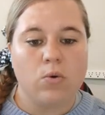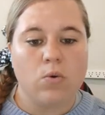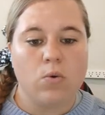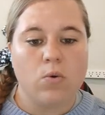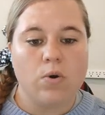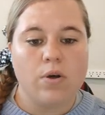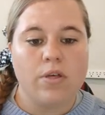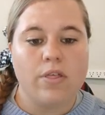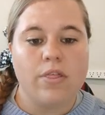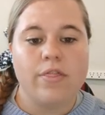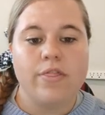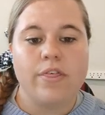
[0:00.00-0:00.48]

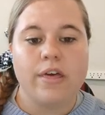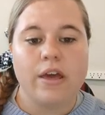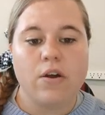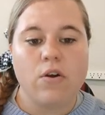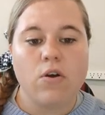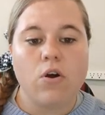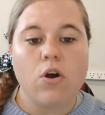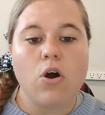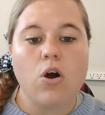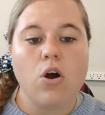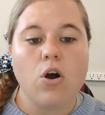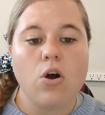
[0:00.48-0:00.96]
There
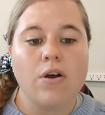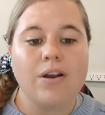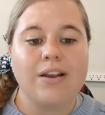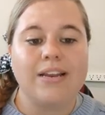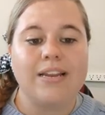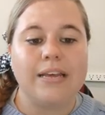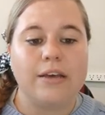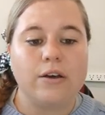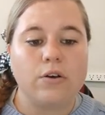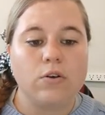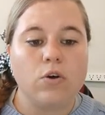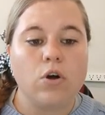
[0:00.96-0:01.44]
are
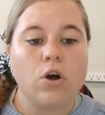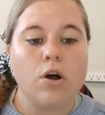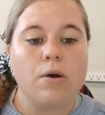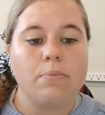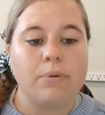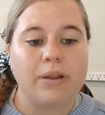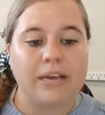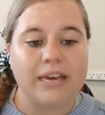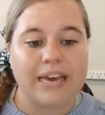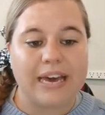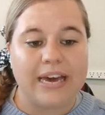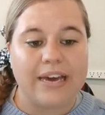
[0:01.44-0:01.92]
legal
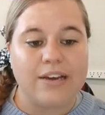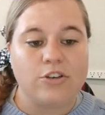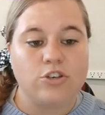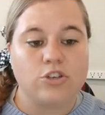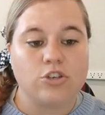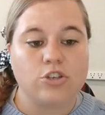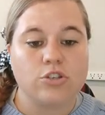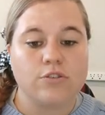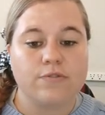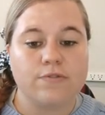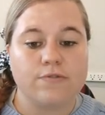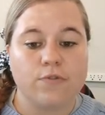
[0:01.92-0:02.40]
obligations
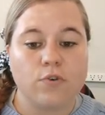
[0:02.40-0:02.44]
for